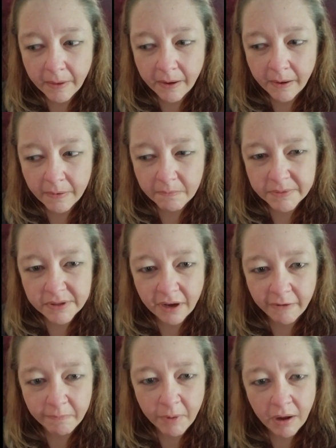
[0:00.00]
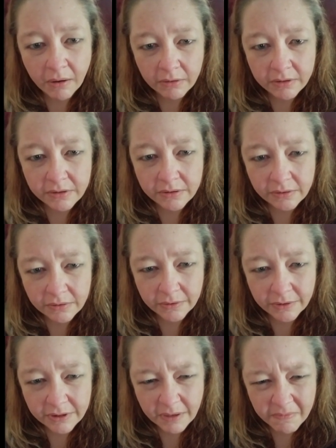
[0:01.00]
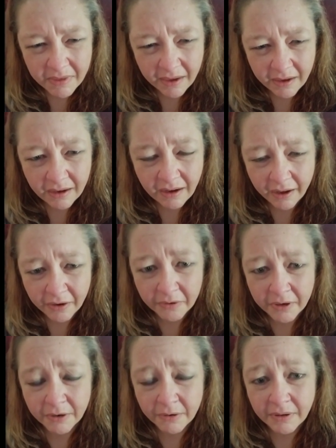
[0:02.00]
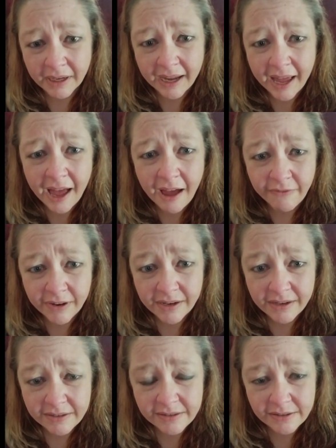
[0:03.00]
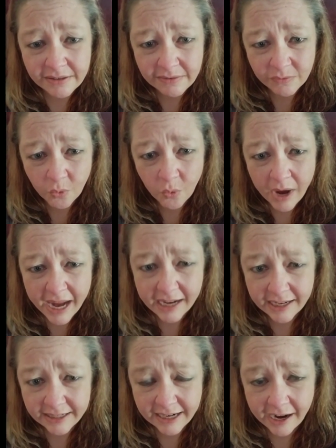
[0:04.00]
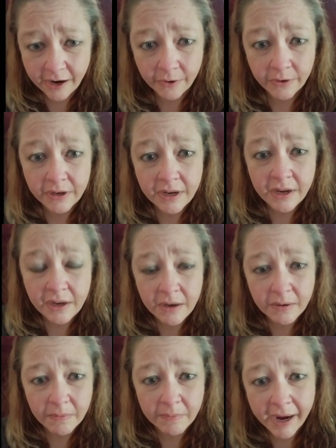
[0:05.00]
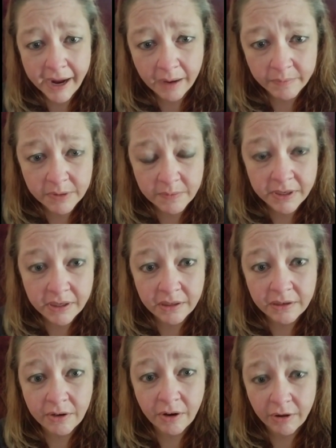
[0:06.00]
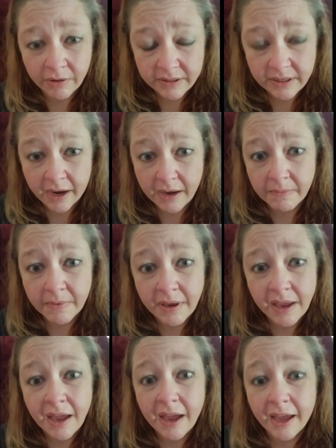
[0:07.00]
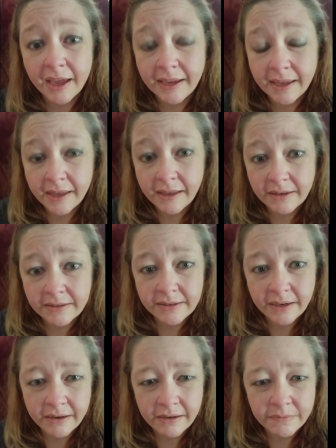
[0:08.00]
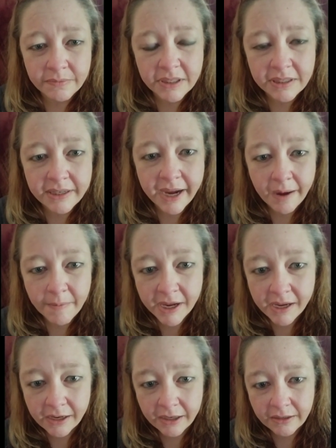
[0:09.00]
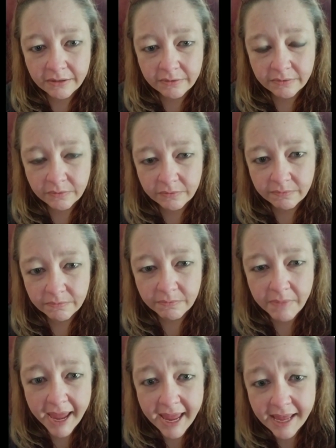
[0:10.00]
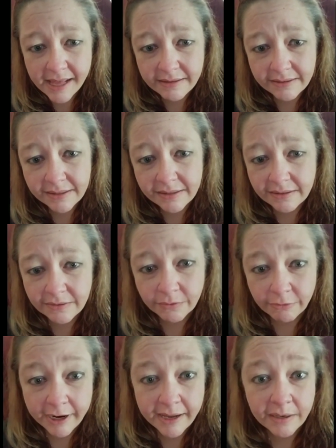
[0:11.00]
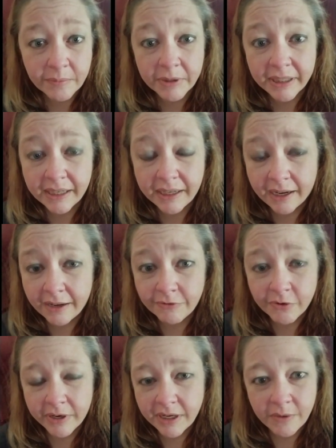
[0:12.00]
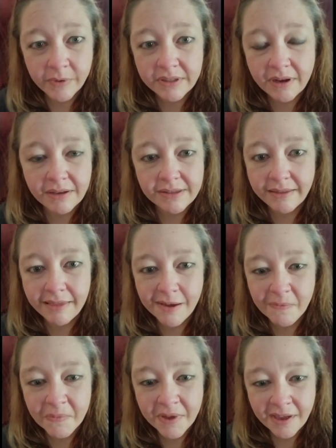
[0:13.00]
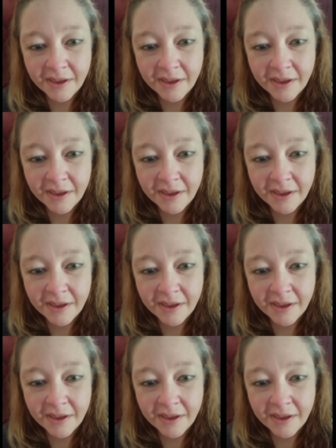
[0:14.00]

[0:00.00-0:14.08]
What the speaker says: softballs or something. I don't know, like a heaviness weighting down my abdomen all the time. I get stabbing pains randomly. I have no idea what's causing them.